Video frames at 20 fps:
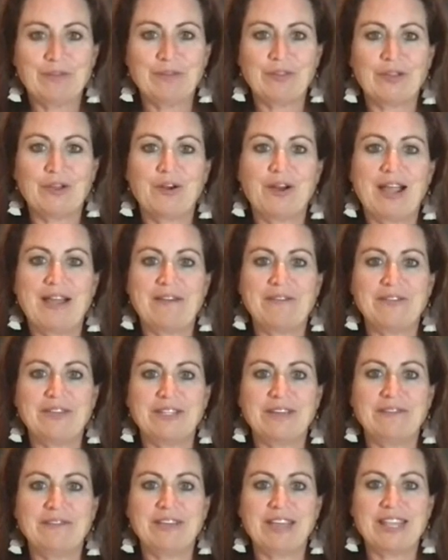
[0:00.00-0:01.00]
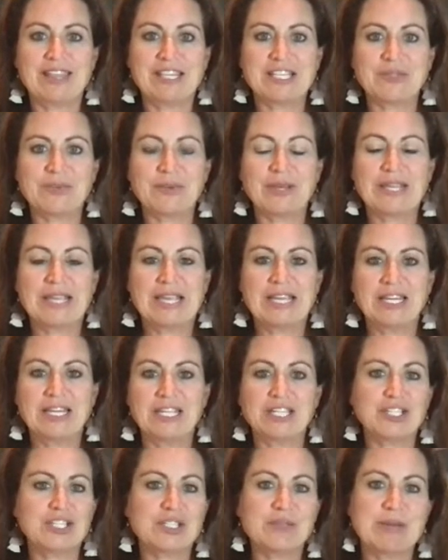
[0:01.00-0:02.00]
for the craft event this
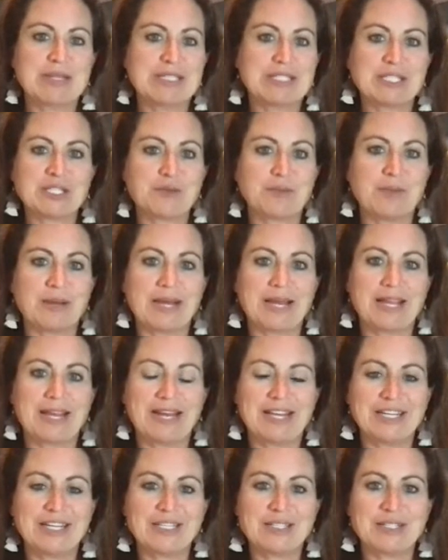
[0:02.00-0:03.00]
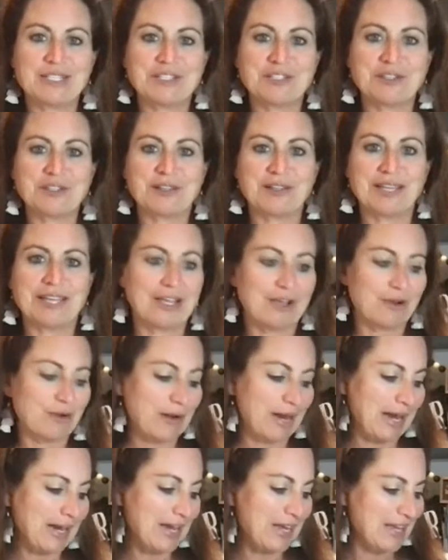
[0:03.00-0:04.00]
weekend, just message me and I can send you the link,
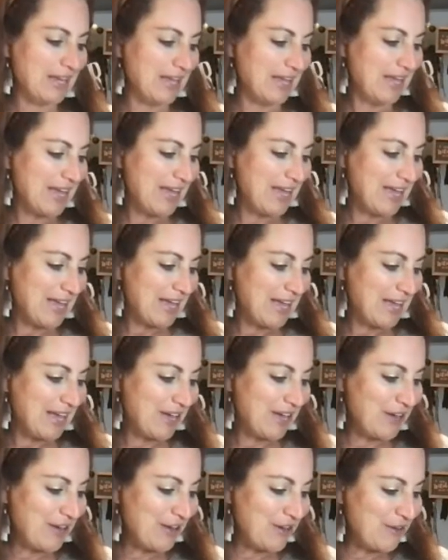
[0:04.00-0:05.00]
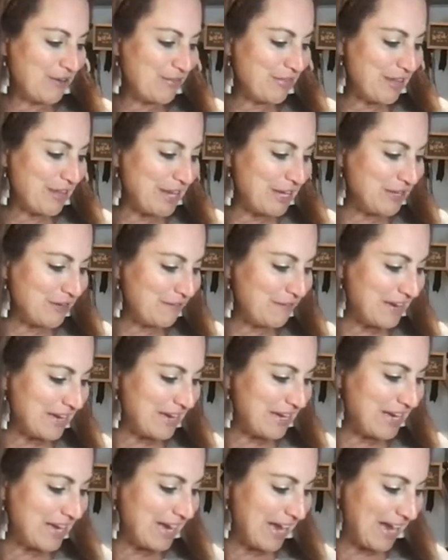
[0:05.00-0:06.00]
okay? Oh, thank you,
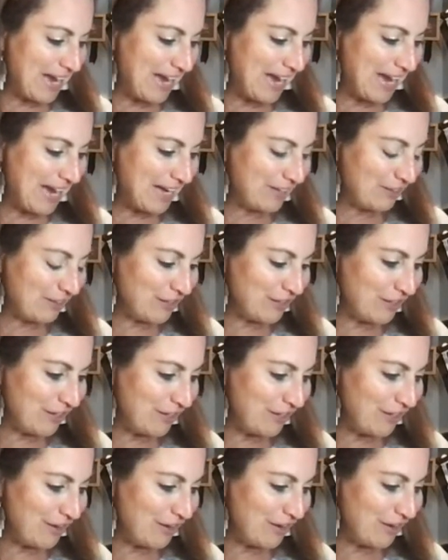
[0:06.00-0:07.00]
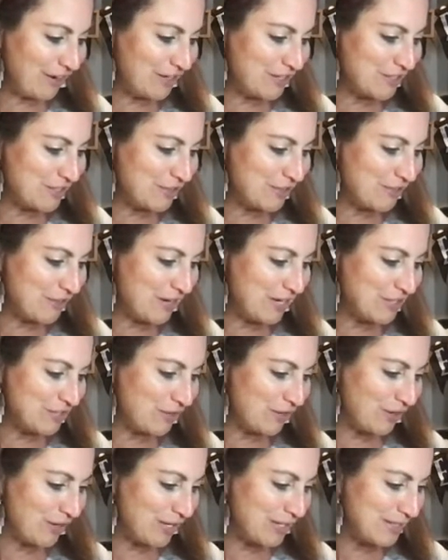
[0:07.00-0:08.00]
Vicky K. Look at all the hearts. Oh, you
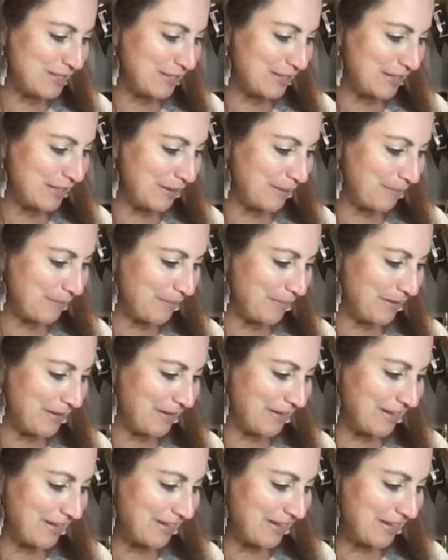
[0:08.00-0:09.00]
guys are awesome.